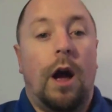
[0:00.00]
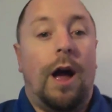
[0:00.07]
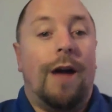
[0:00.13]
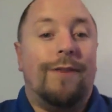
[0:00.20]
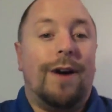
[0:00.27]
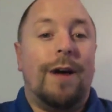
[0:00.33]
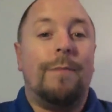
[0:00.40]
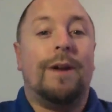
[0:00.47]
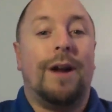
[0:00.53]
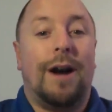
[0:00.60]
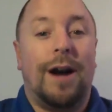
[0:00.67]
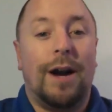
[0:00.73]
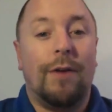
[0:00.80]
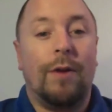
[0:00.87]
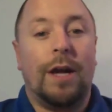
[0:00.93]
If I'm an
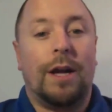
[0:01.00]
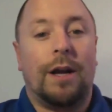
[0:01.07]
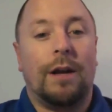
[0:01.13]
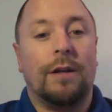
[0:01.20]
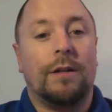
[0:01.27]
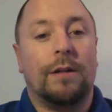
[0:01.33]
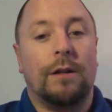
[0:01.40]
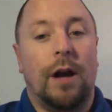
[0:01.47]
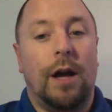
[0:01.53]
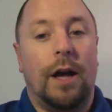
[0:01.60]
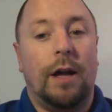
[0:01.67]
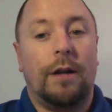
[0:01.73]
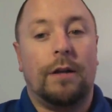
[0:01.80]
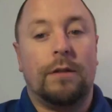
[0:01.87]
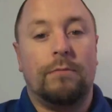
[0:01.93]
irate
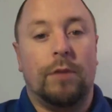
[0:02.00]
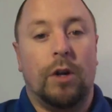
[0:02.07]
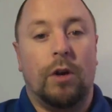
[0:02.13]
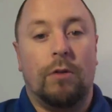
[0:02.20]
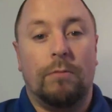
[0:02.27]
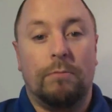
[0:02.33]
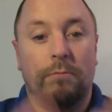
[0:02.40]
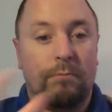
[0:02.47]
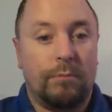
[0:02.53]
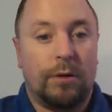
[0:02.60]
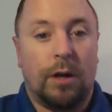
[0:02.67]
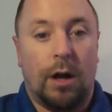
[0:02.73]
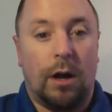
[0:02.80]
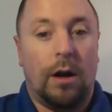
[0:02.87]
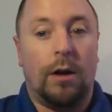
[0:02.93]
client, you know,
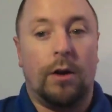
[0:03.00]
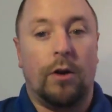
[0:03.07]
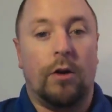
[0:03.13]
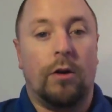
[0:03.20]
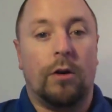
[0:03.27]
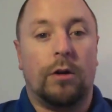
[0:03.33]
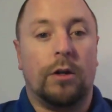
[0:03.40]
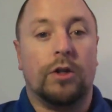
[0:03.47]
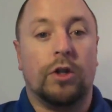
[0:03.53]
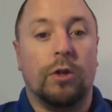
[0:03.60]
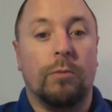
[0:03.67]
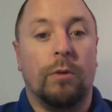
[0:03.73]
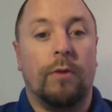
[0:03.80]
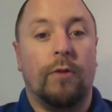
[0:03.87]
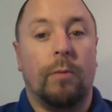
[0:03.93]
uh, you know,
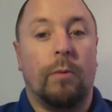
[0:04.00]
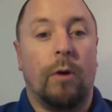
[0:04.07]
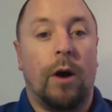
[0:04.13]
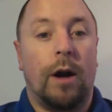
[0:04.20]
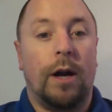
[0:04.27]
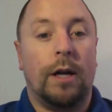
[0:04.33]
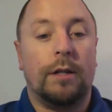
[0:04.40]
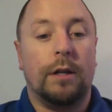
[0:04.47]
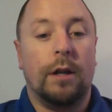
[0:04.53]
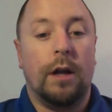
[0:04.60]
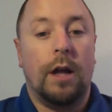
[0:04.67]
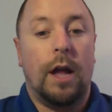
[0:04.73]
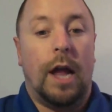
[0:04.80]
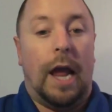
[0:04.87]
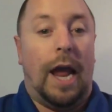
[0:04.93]
consumer of your product,
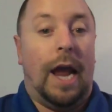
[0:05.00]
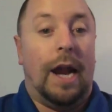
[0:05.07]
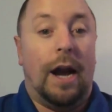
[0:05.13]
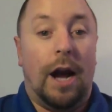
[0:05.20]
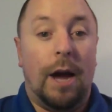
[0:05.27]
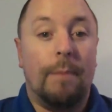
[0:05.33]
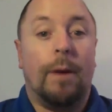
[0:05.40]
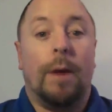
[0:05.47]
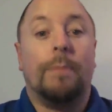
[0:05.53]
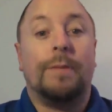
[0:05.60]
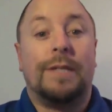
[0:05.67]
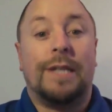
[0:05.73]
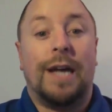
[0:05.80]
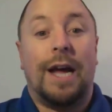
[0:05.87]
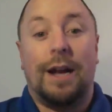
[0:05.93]
and I'm
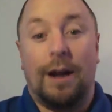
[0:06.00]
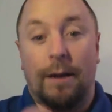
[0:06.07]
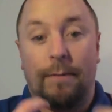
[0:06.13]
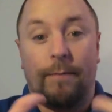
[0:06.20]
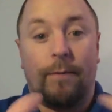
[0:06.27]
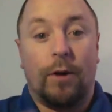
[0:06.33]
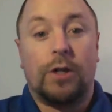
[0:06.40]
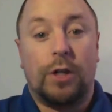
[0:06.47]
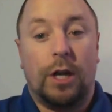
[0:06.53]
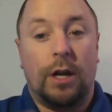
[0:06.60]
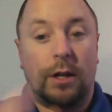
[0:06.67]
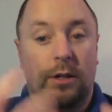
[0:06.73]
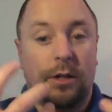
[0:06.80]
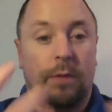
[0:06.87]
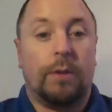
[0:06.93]
upset and I'm frustrated
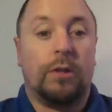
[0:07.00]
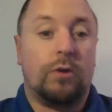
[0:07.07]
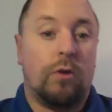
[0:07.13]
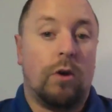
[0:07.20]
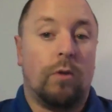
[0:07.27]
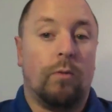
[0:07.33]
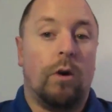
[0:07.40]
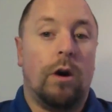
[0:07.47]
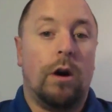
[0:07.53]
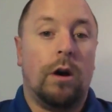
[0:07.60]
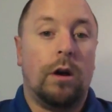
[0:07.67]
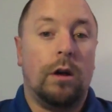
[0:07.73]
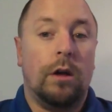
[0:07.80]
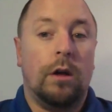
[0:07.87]
and something's going wrong,